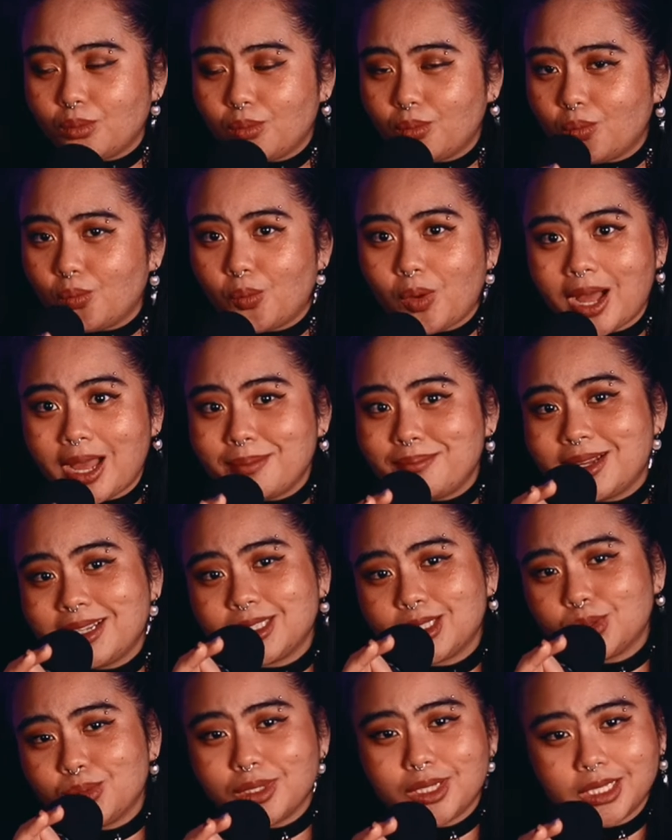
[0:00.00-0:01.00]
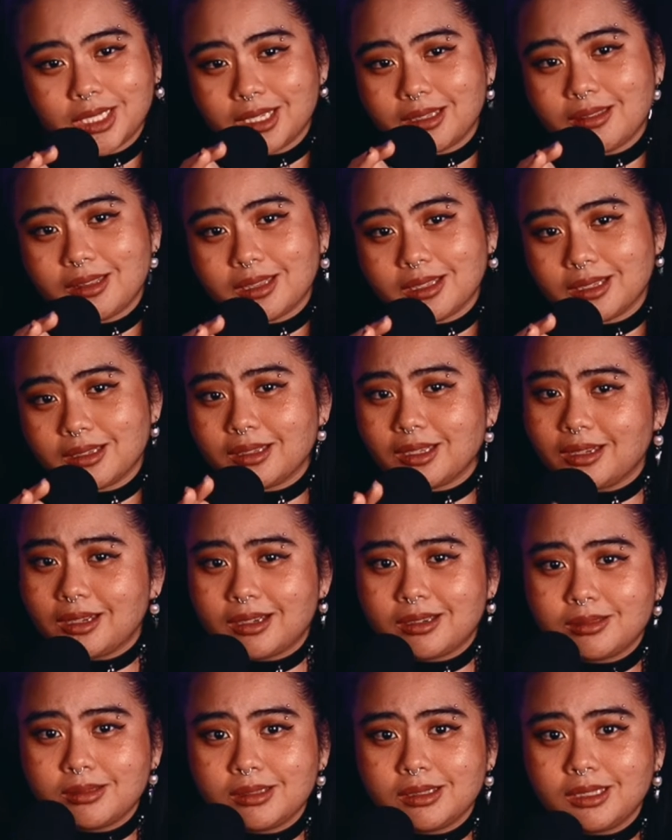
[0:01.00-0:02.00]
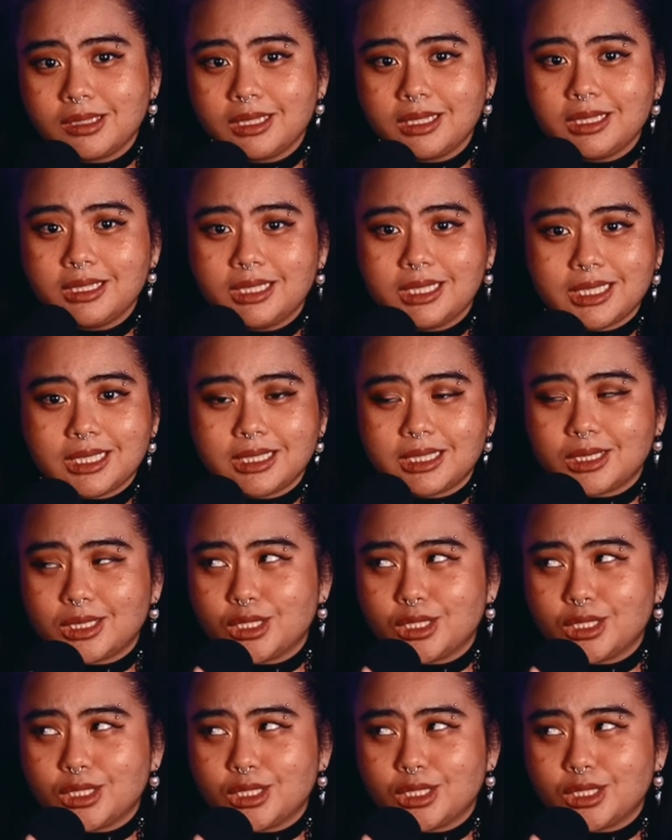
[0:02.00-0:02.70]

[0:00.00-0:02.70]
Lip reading: Why mess with a good thing, you know? It's